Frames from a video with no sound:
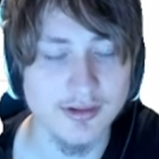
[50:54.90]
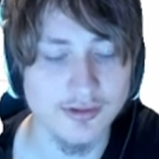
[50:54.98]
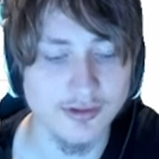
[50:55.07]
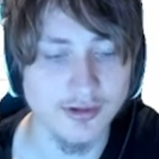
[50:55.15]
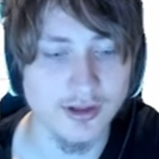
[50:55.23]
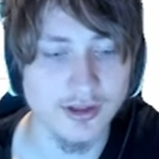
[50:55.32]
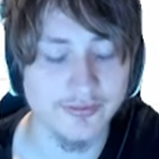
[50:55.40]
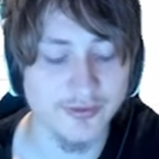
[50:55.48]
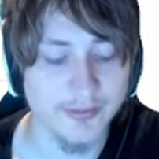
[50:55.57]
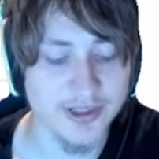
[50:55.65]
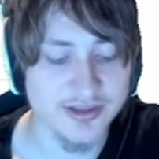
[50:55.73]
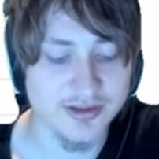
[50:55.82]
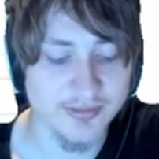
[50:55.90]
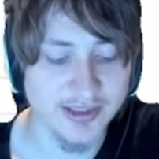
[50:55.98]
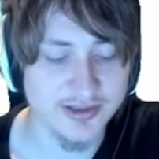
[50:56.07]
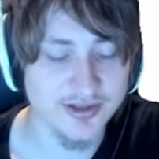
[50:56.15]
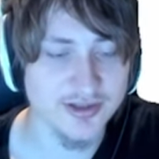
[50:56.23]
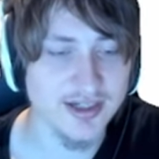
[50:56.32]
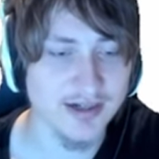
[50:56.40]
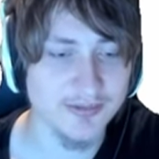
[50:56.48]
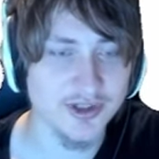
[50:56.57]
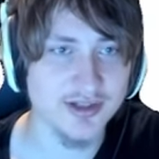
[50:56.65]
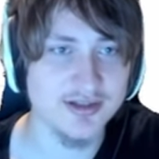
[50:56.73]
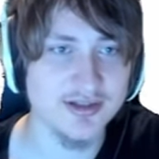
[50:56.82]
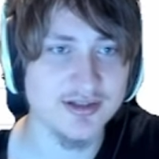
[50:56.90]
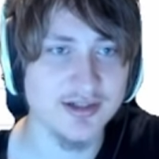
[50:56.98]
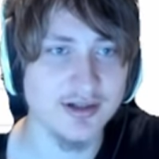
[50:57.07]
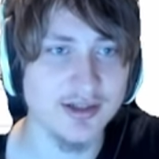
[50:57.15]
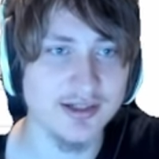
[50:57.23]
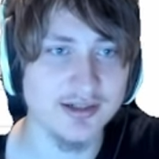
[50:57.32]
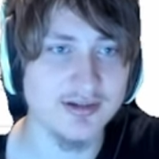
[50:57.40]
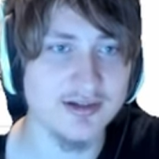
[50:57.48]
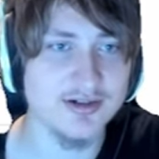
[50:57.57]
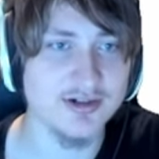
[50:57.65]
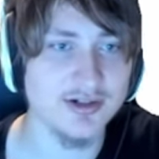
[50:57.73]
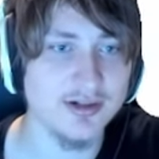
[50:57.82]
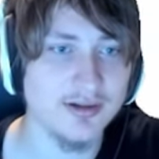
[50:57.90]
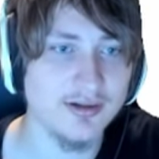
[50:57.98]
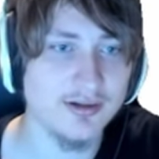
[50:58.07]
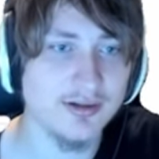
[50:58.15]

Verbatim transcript: there's a lot of information. But let's just say I'm trying to sell like a teacher